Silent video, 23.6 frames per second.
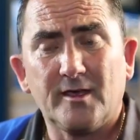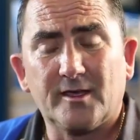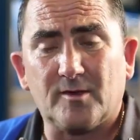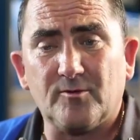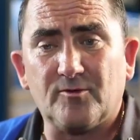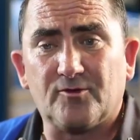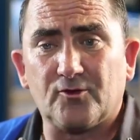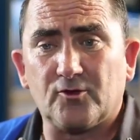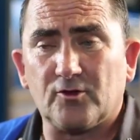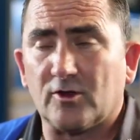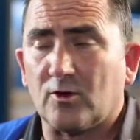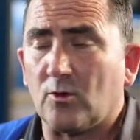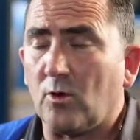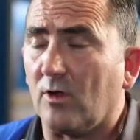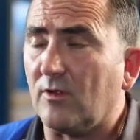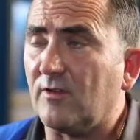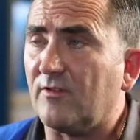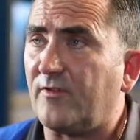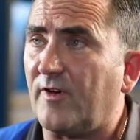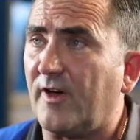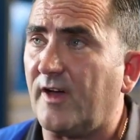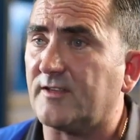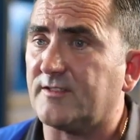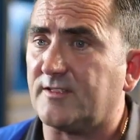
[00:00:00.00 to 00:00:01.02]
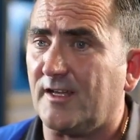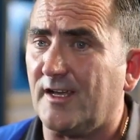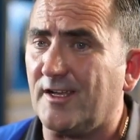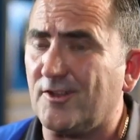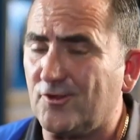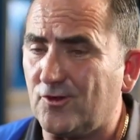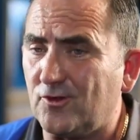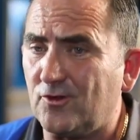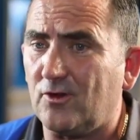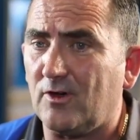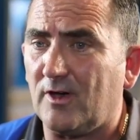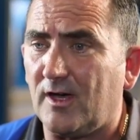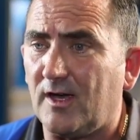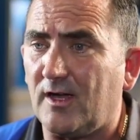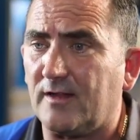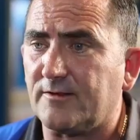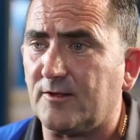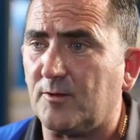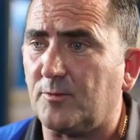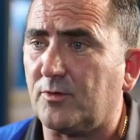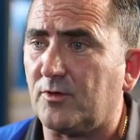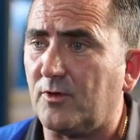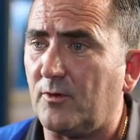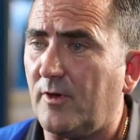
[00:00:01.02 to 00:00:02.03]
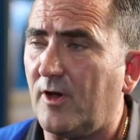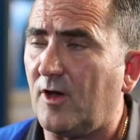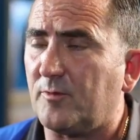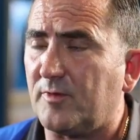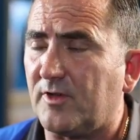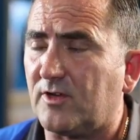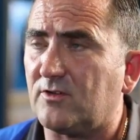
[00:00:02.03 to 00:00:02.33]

Came through the qualifiers. I knew I had to play well